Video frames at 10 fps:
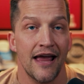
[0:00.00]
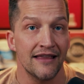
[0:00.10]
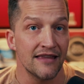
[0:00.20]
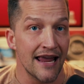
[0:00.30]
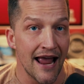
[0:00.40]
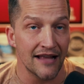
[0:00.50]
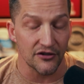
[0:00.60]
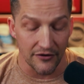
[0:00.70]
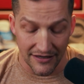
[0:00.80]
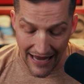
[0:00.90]
And the
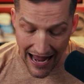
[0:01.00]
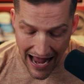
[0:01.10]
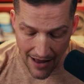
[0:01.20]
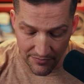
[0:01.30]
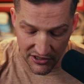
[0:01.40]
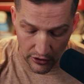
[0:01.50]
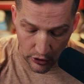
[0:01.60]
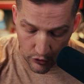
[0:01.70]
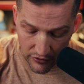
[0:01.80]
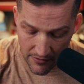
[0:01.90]
answer is
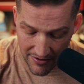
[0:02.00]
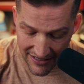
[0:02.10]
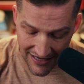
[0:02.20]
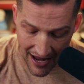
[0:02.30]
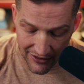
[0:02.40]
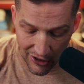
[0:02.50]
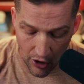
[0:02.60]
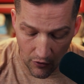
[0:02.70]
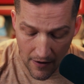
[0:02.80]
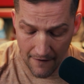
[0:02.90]
absolutely, because I
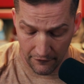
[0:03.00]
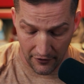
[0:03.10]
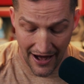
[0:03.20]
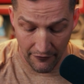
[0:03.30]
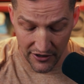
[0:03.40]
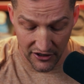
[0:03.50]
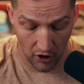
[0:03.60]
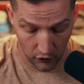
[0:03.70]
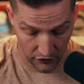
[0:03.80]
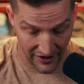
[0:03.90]
know for every
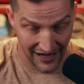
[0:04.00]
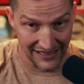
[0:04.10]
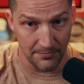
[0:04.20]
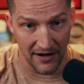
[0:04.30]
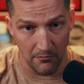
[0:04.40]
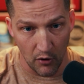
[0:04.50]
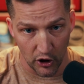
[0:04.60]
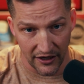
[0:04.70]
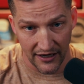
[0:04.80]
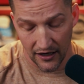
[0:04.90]
dollar that I spend in
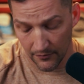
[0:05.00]
marketing,